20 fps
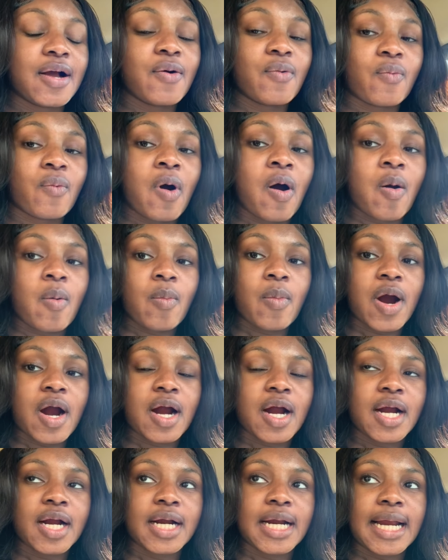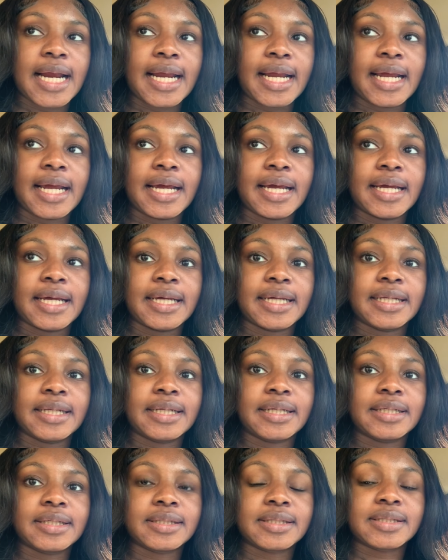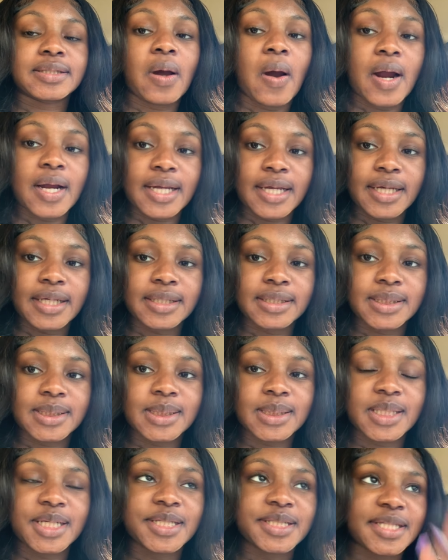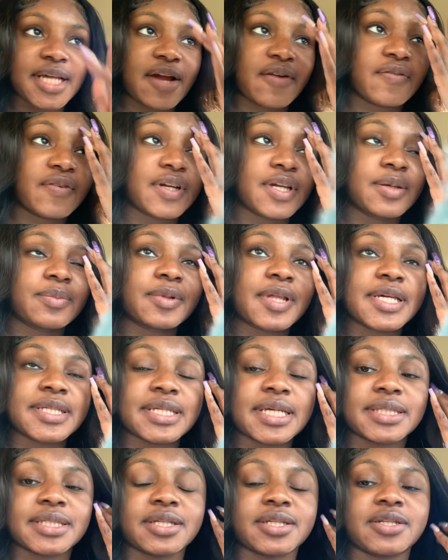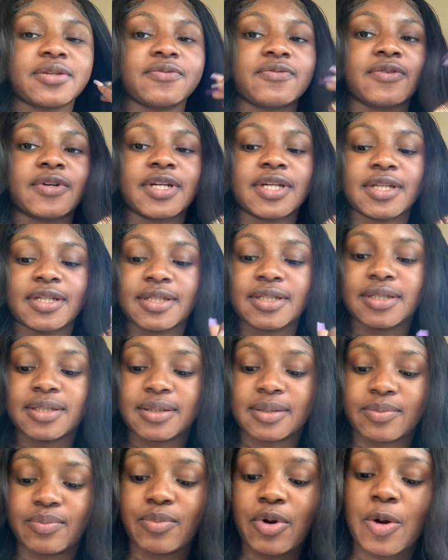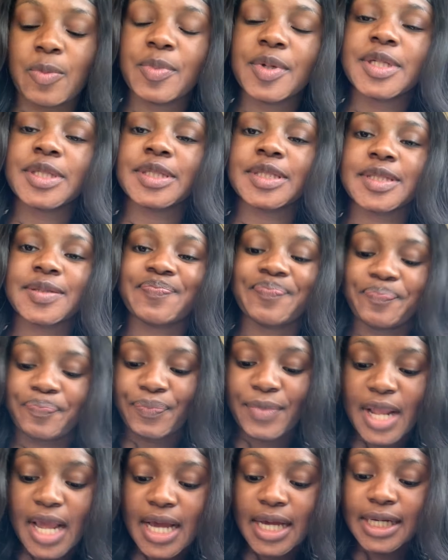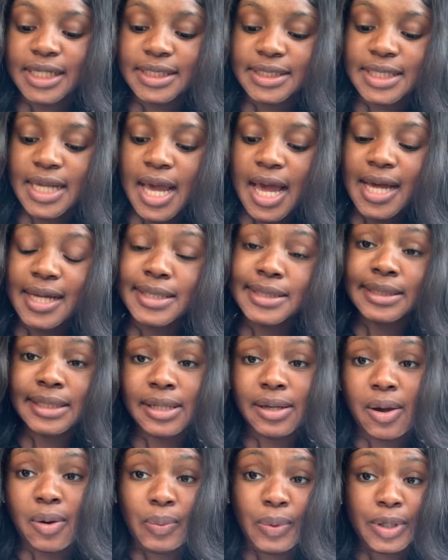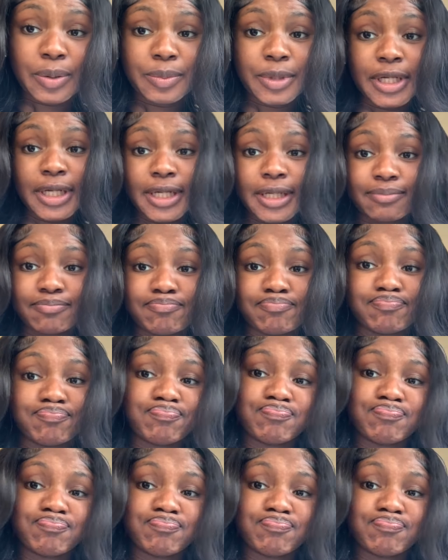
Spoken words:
Walmart, and Target, because every place has a different purpose. So I'll see y'all when I'm done.